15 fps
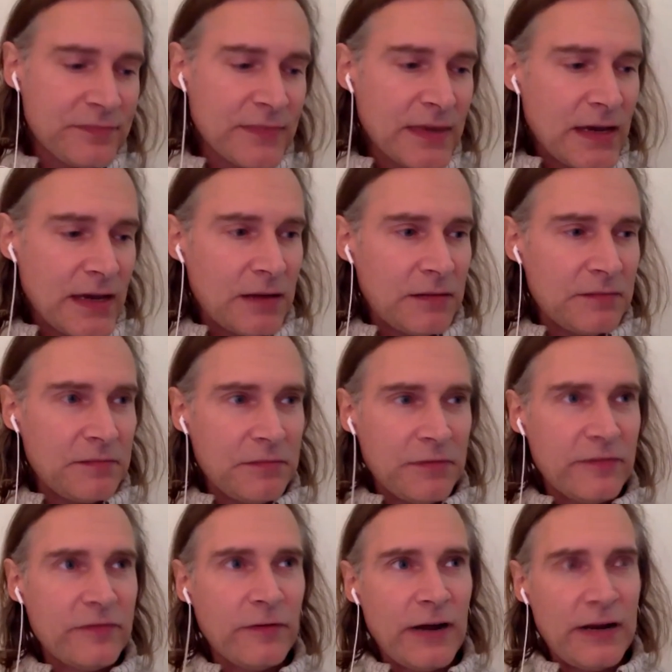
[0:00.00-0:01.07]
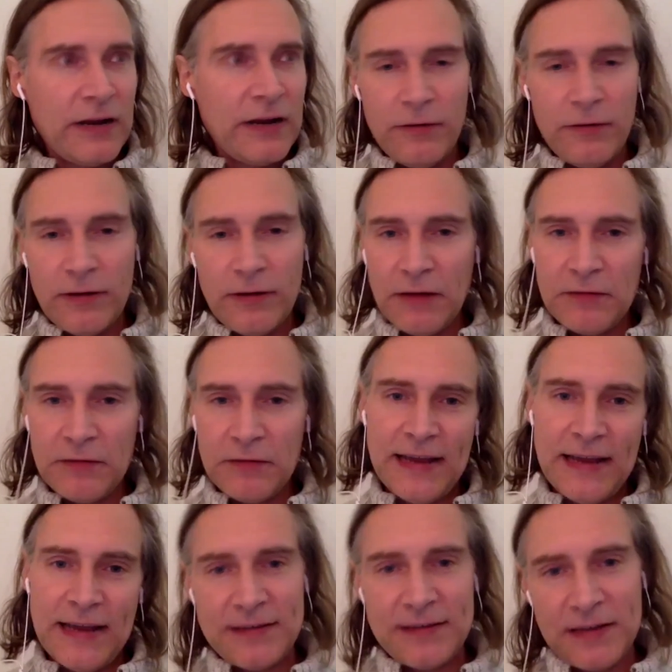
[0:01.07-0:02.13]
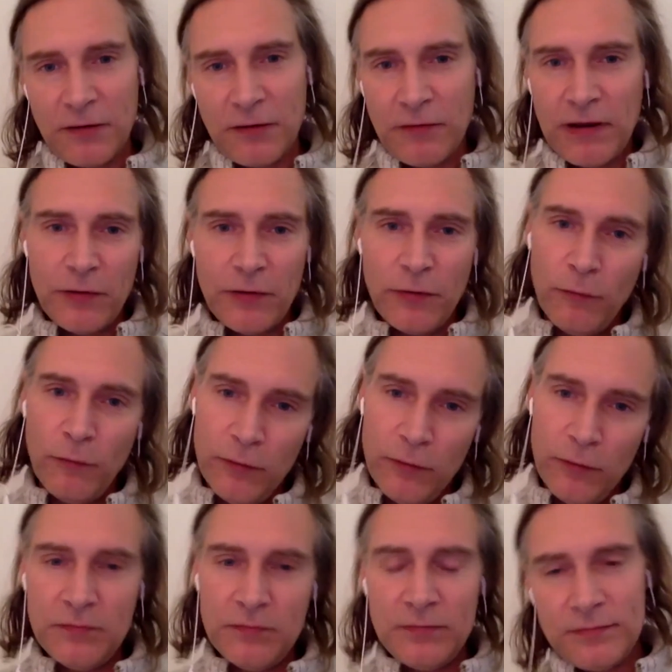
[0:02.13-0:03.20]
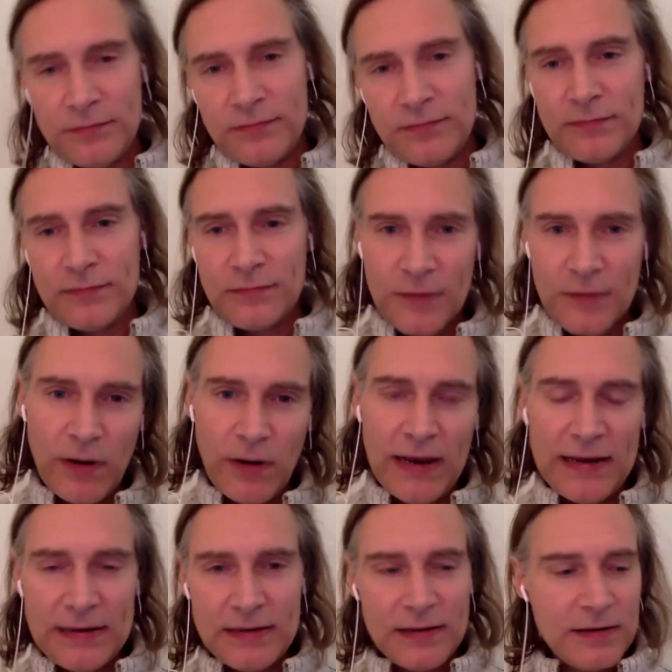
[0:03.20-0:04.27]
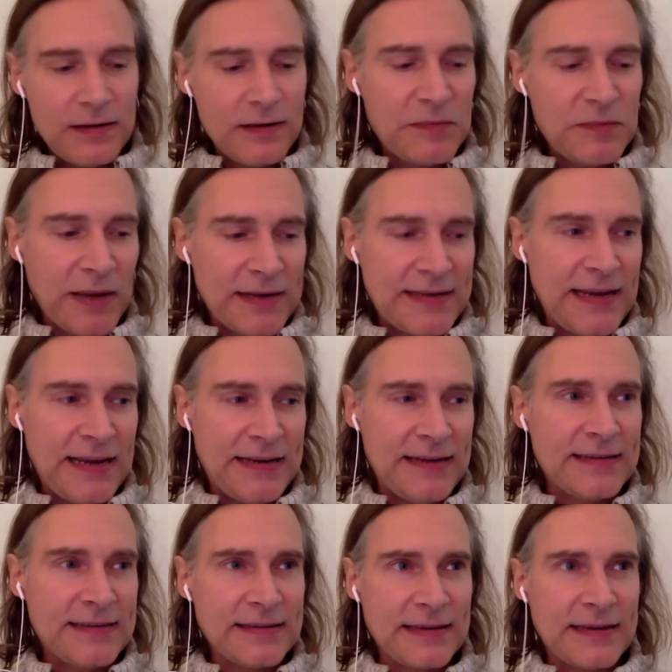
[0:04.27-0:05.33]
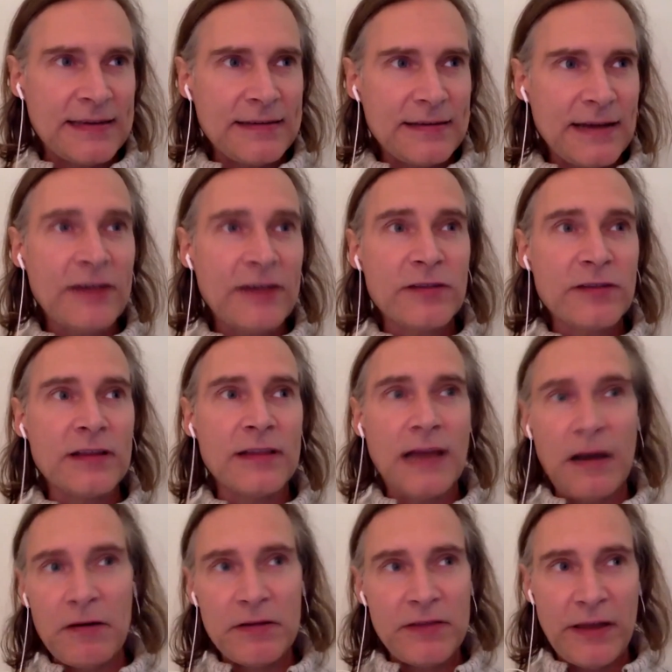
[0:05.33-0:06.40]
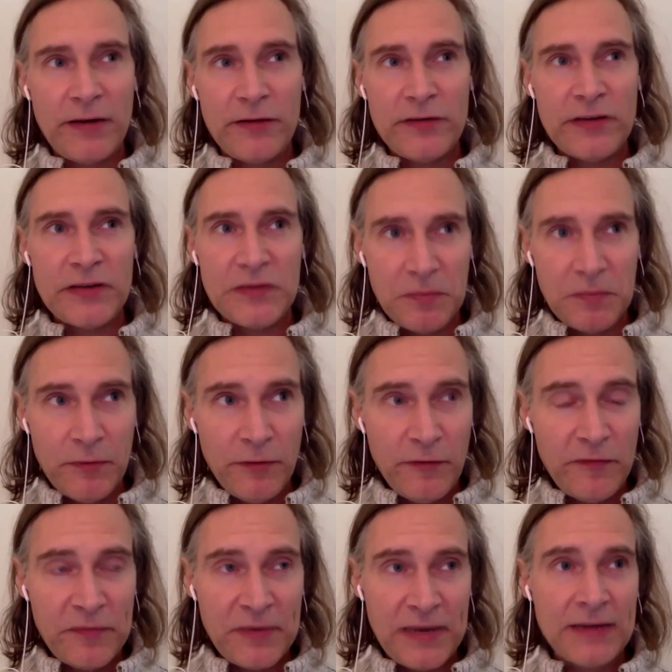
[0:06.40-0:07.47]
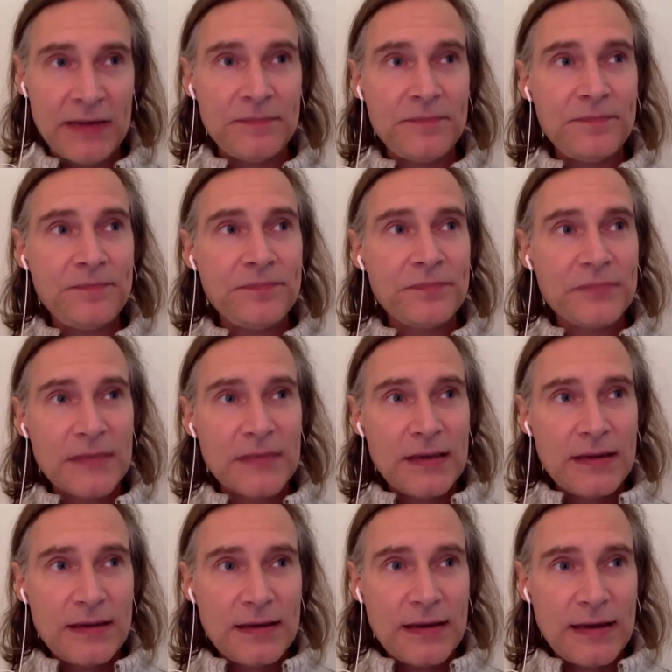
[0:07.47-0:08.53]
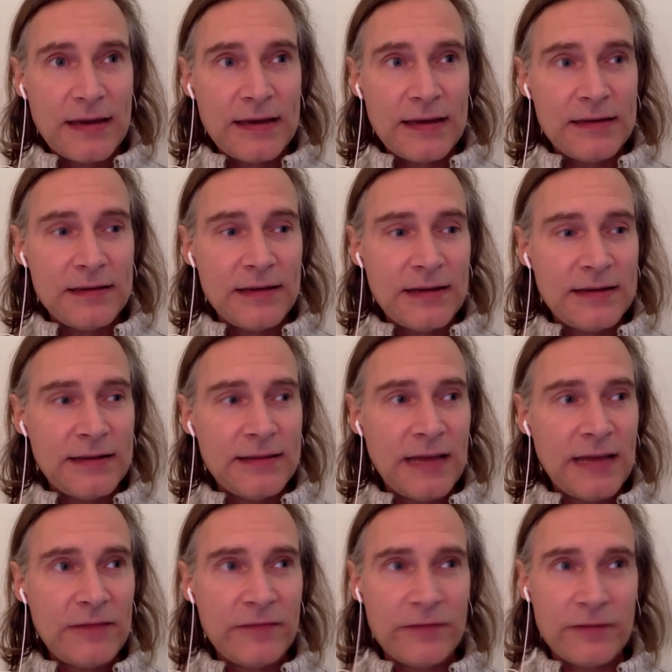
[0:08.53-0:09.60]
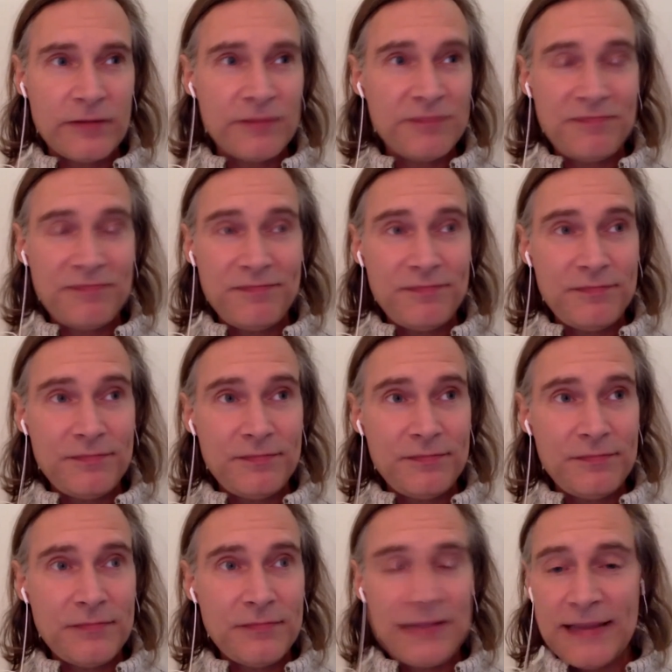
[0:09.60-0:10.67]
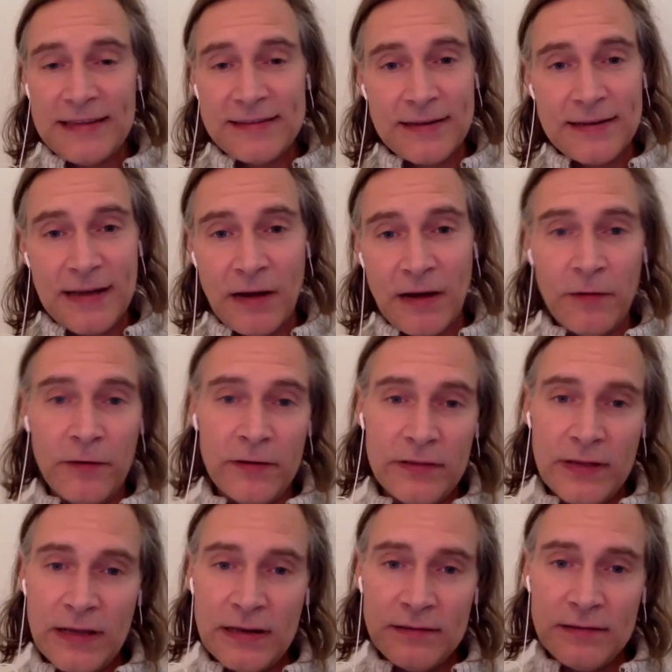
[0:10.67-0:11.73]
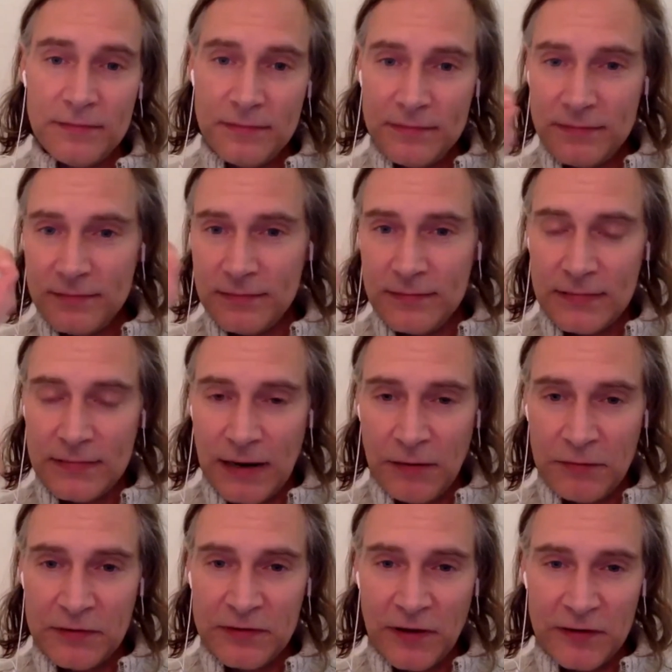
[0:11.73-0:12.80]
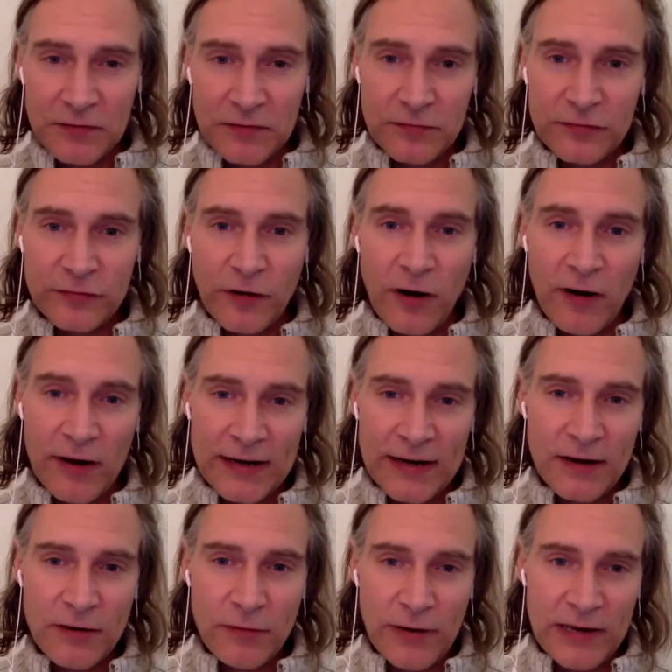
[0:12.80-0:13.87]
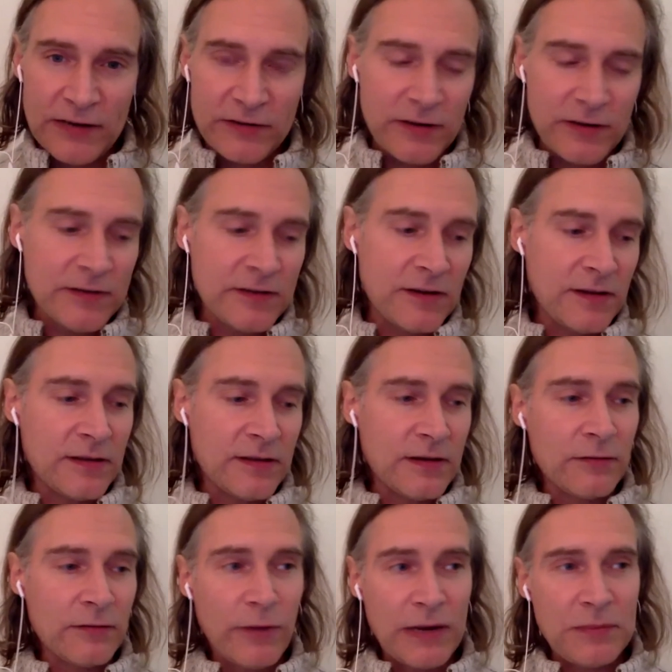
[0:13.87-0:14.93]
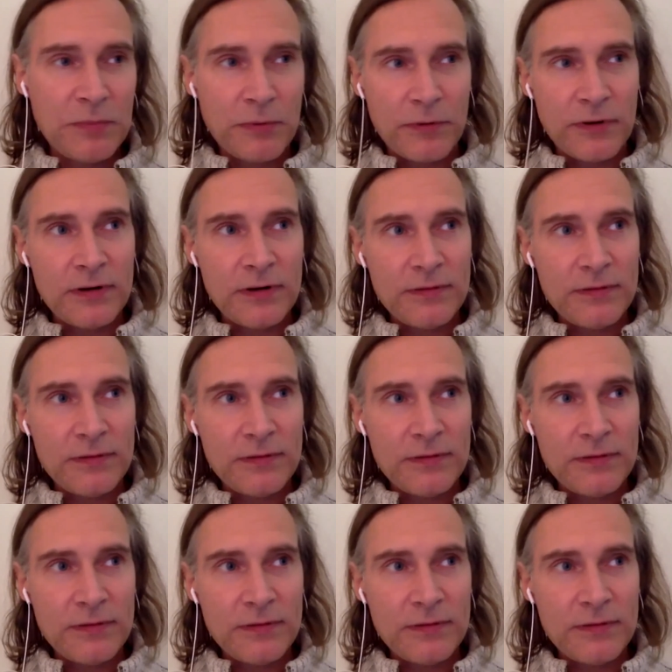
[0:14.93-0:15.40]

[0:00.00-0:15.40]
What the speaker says: And before I knew it, I was dancing around the room quite spontaneously, actually allowing the energy to move me. And I did that for at least an hour. And then I was also drawing equations on the whiteboard.